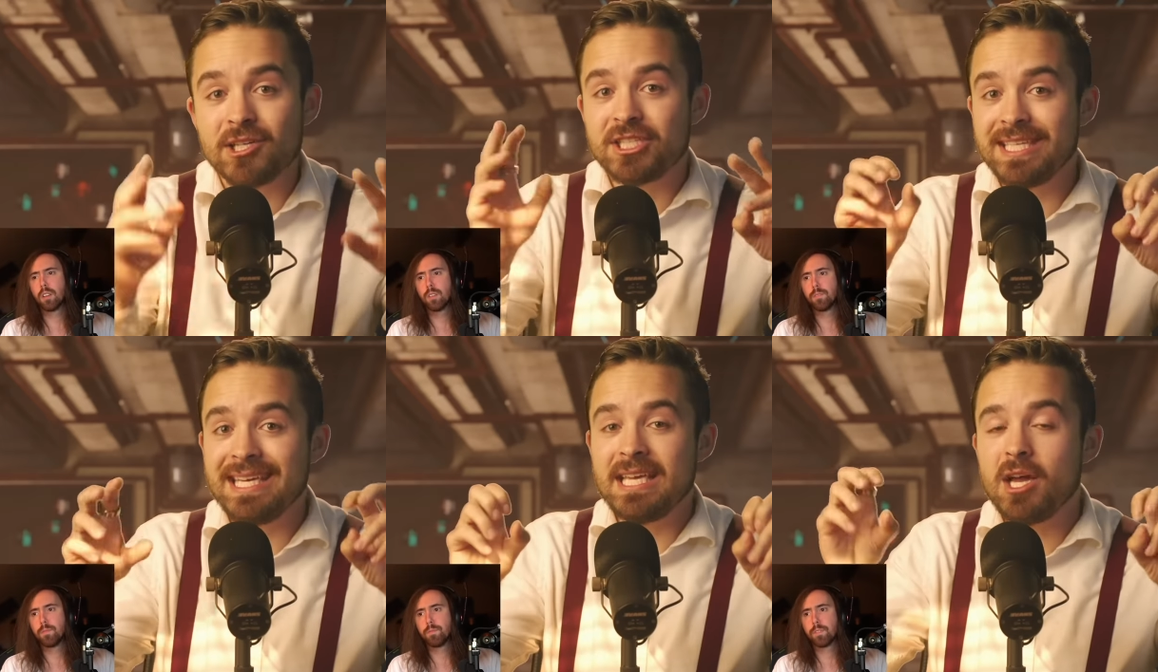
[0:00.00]
Speaker 1: their
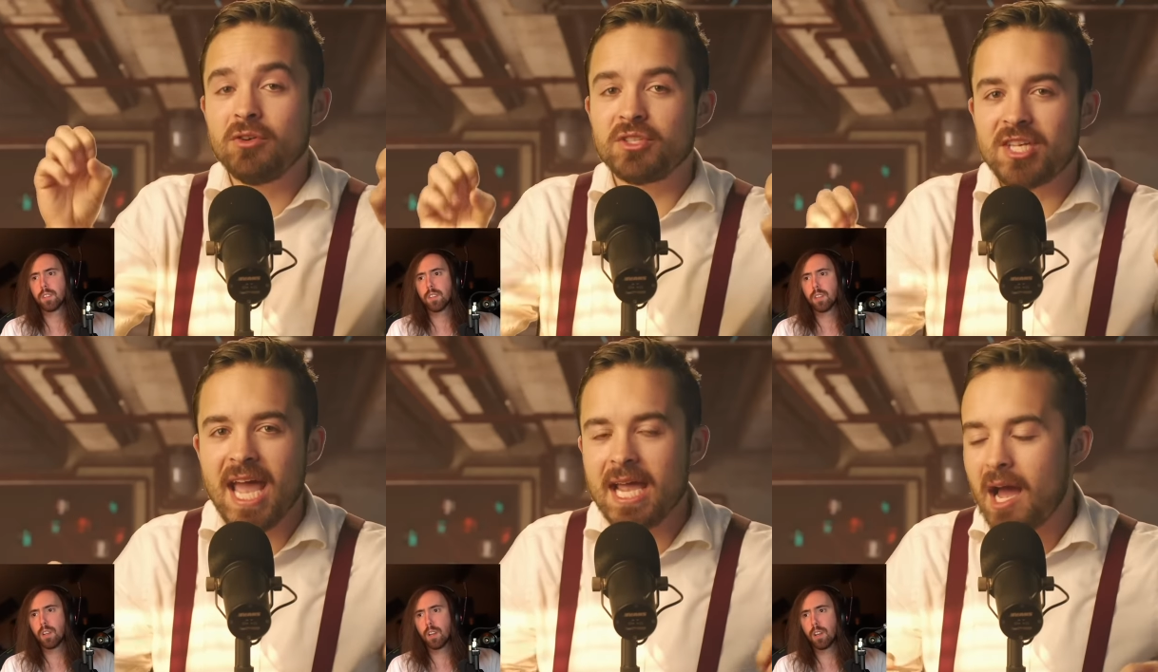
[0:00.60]

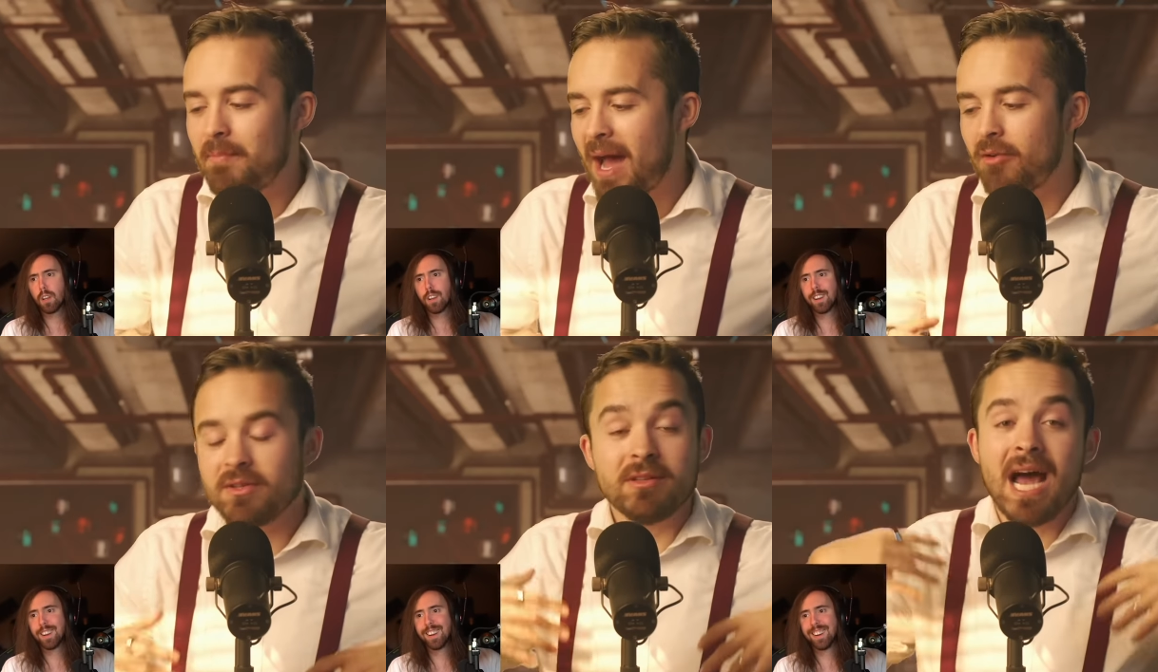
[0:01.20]
CEOs say
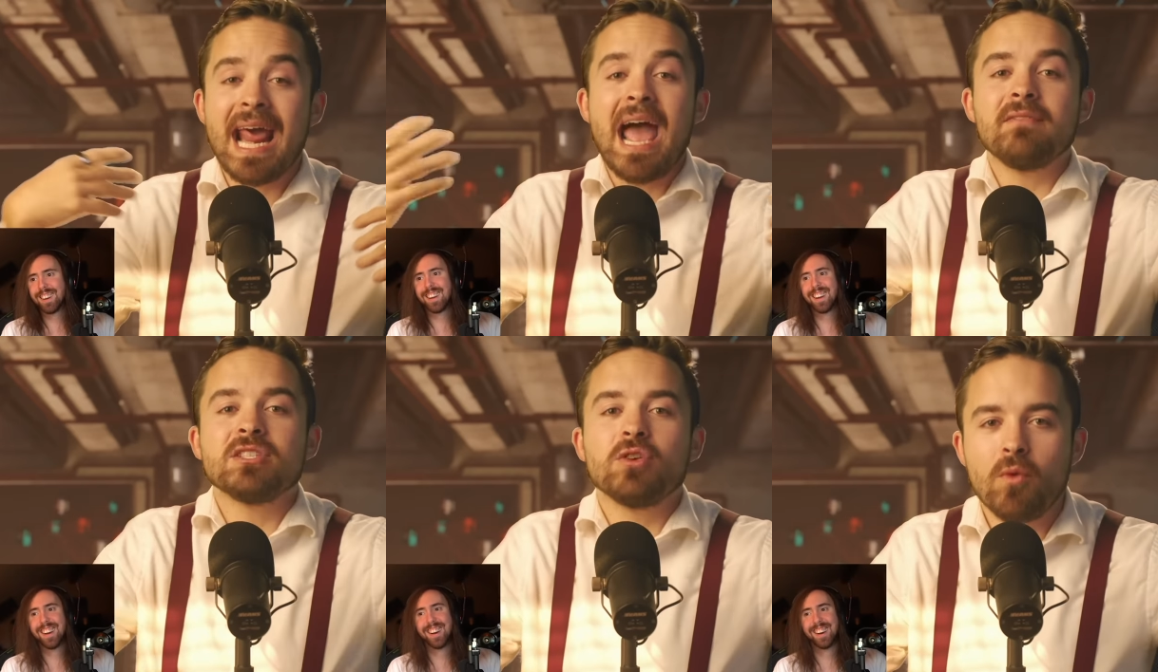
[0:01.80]
about not
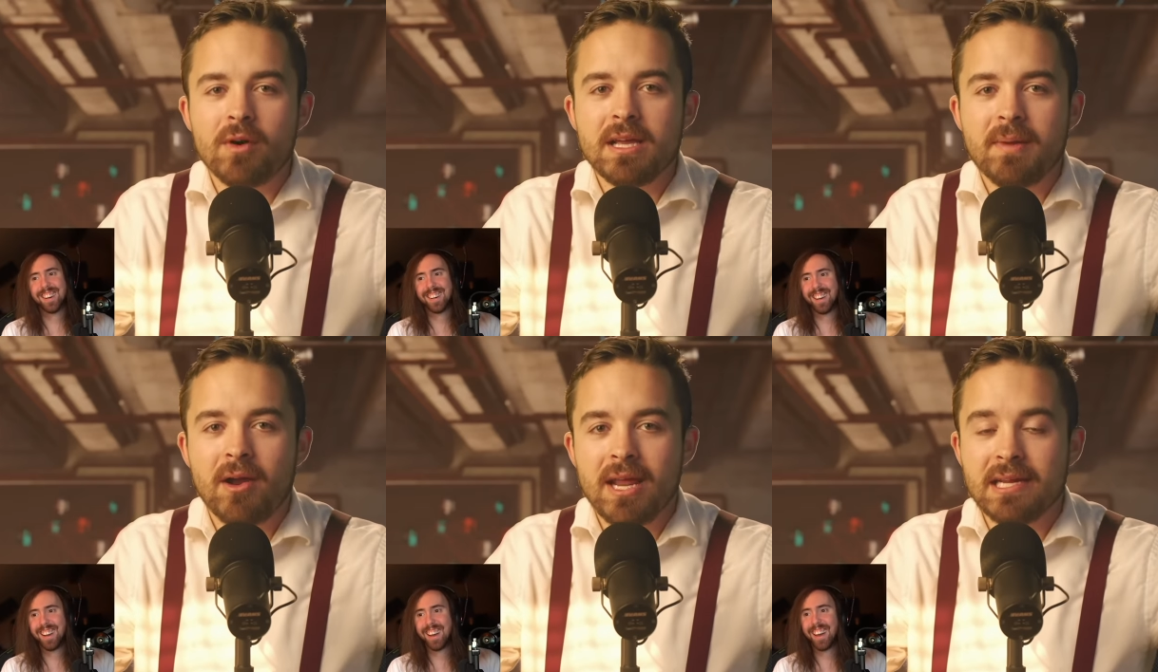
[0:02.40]
having to
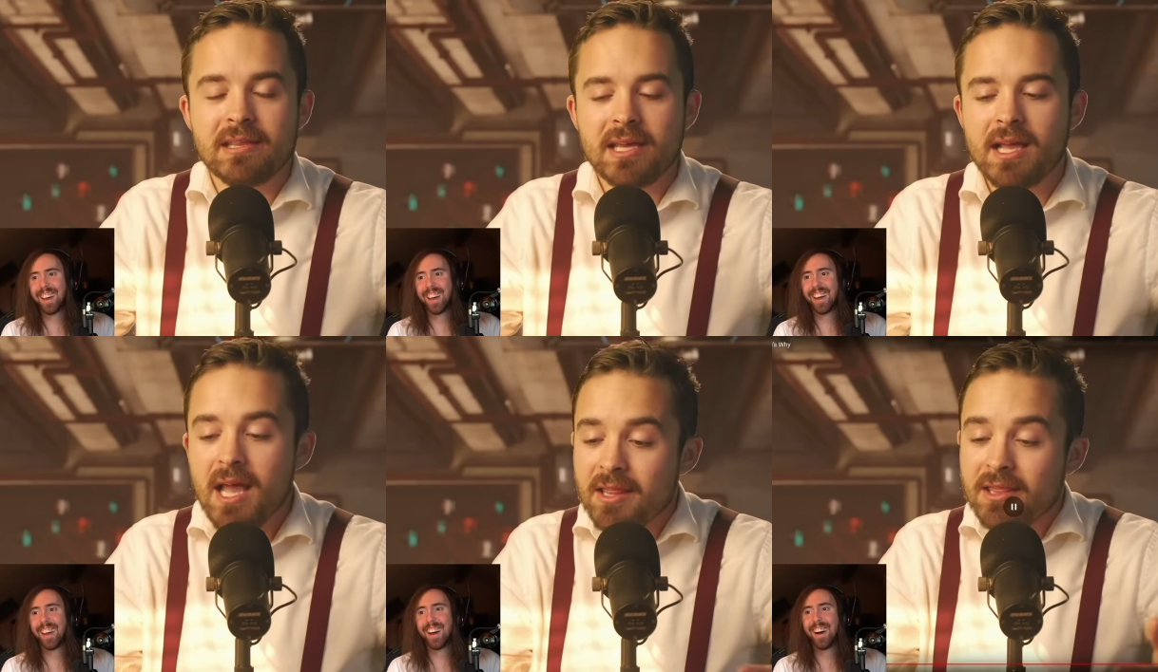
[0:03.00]
worry about
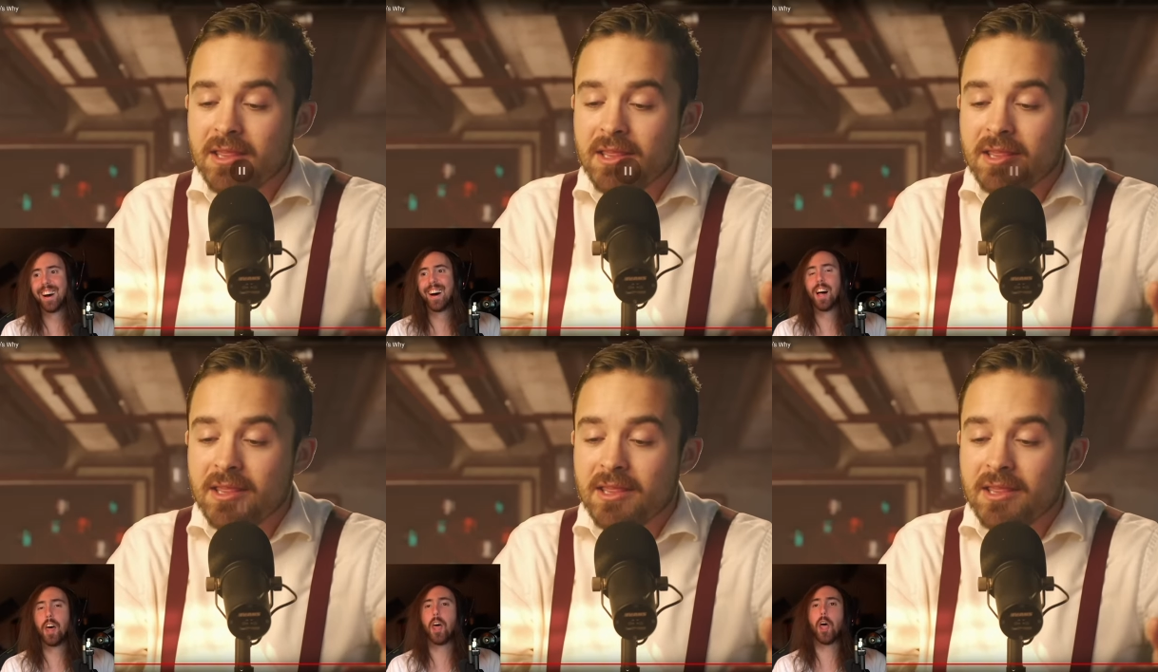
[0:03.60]
anything,
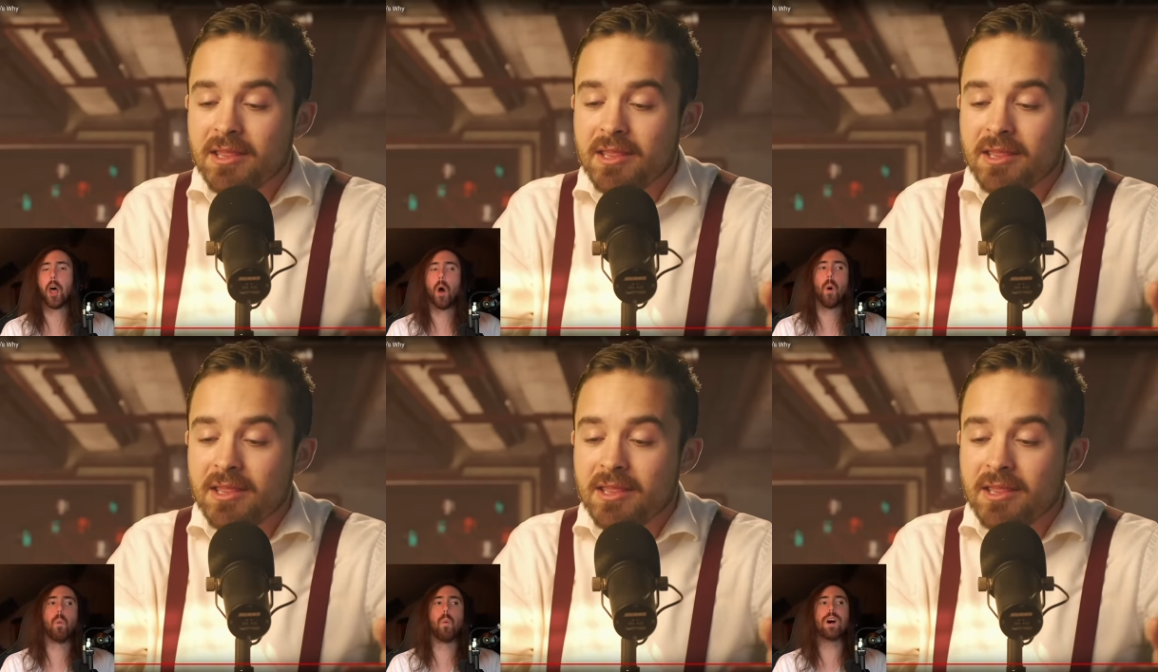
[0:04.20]

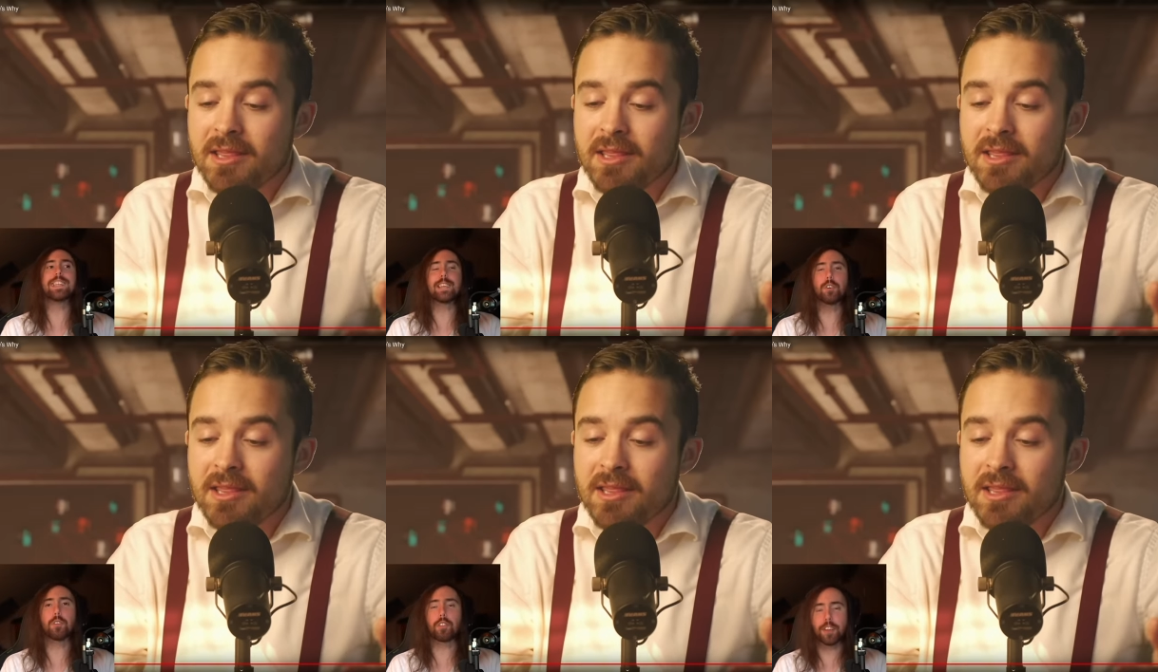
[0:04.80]
Speaker 2: what do you
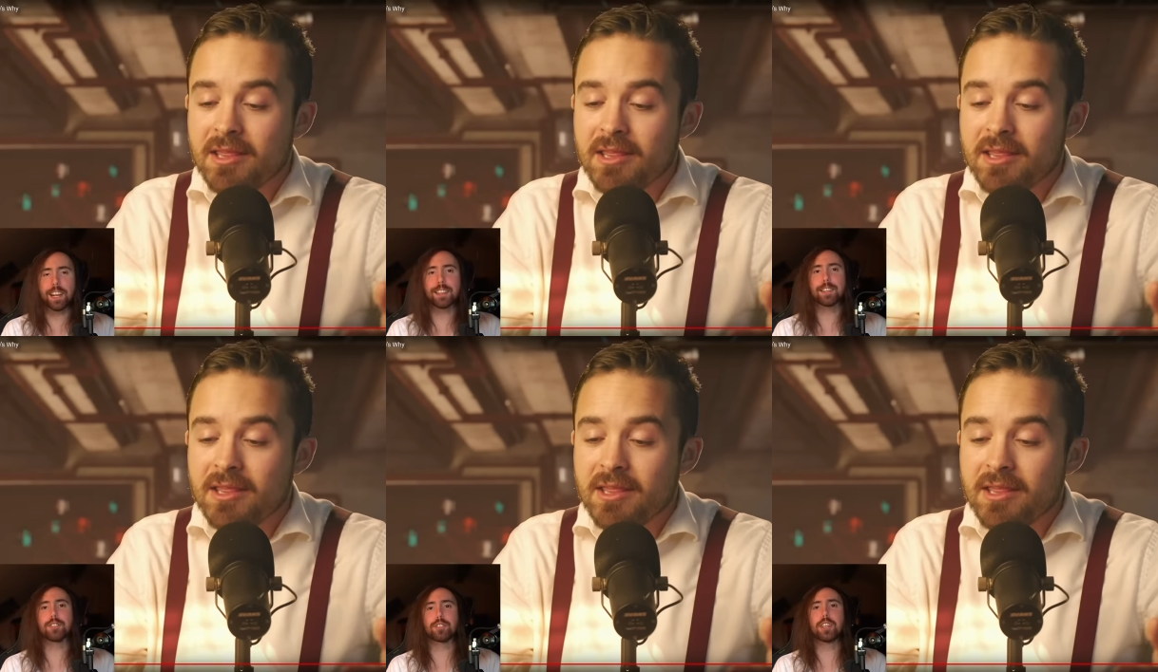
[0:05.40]
think the
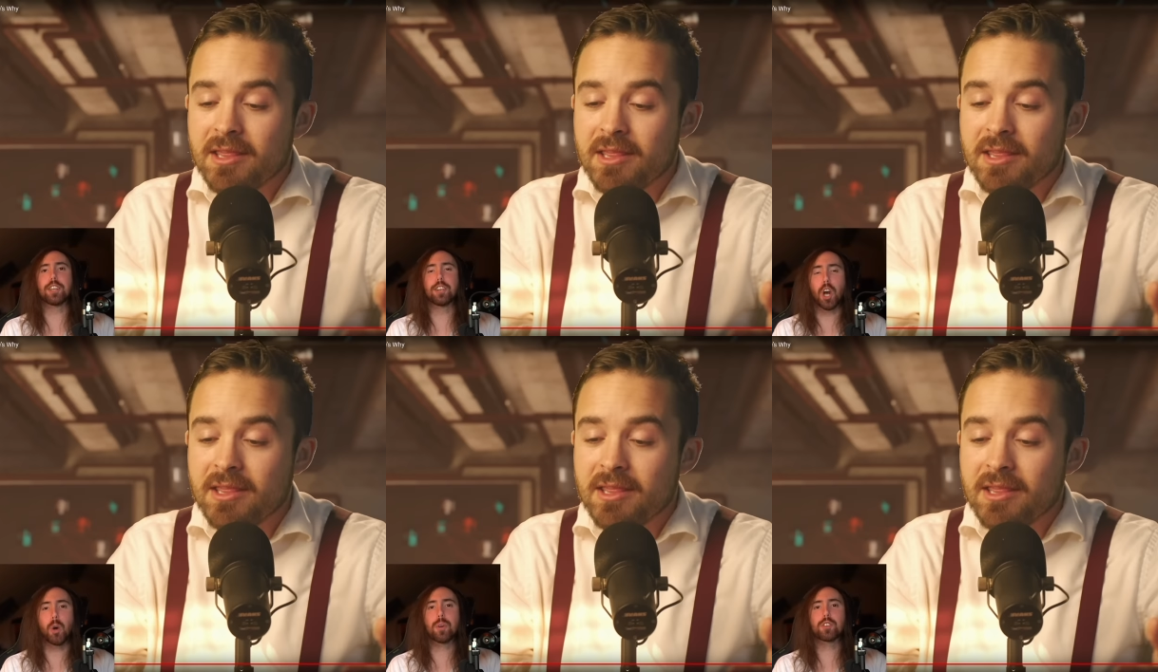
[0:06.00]

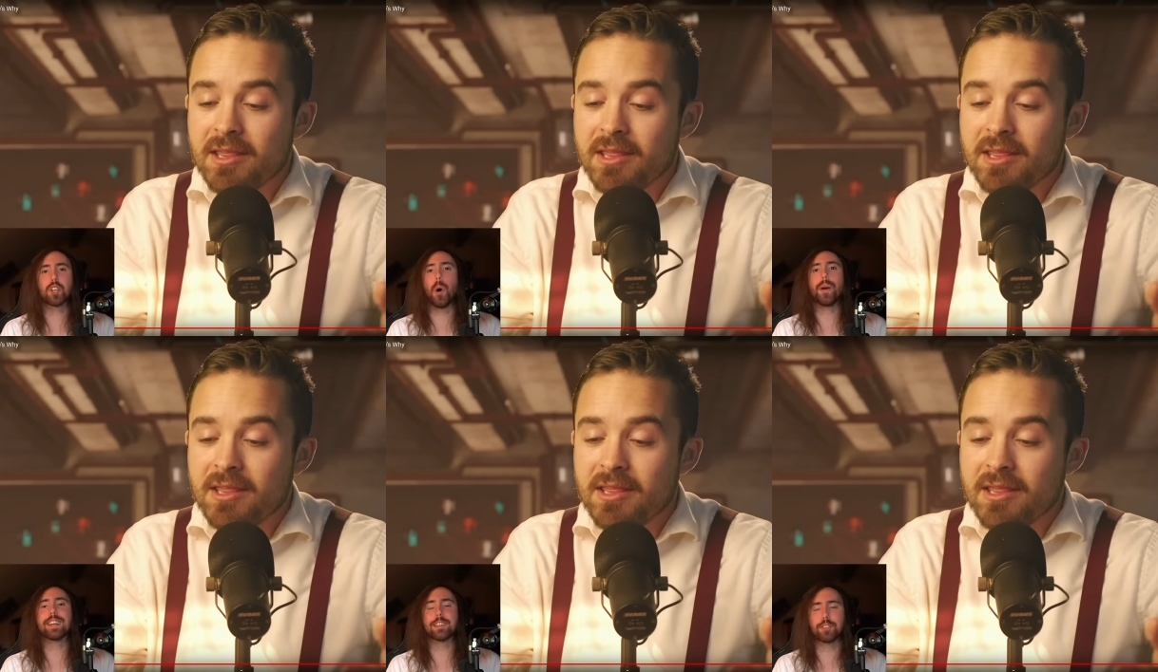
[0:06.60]
CEO is
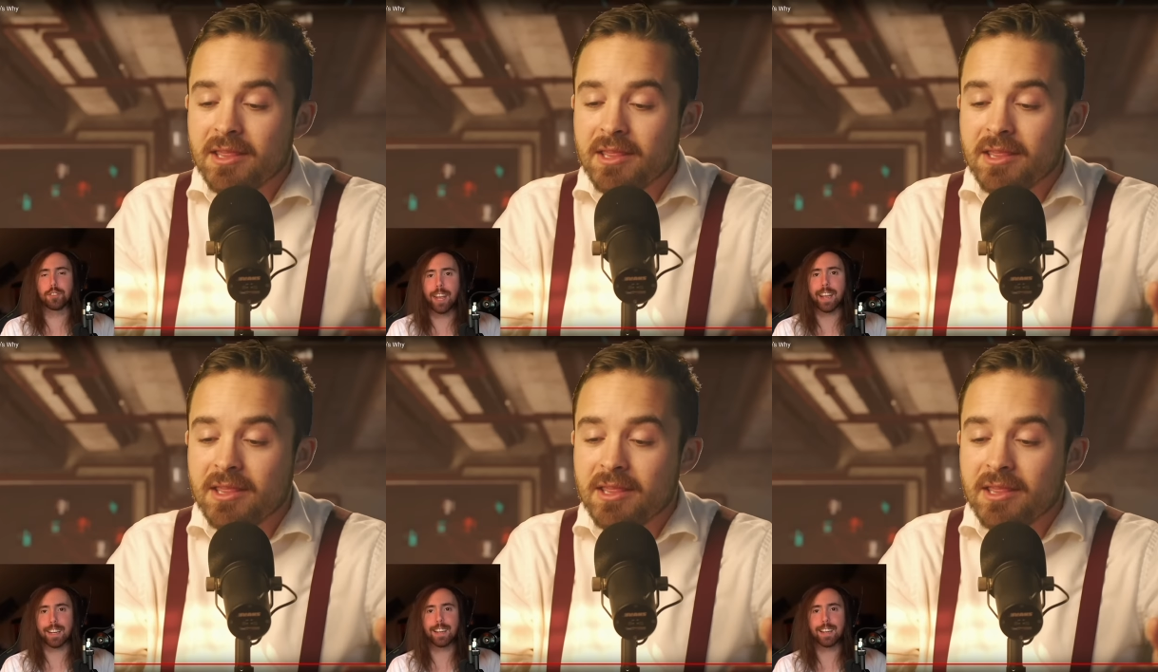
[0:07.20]
going to say?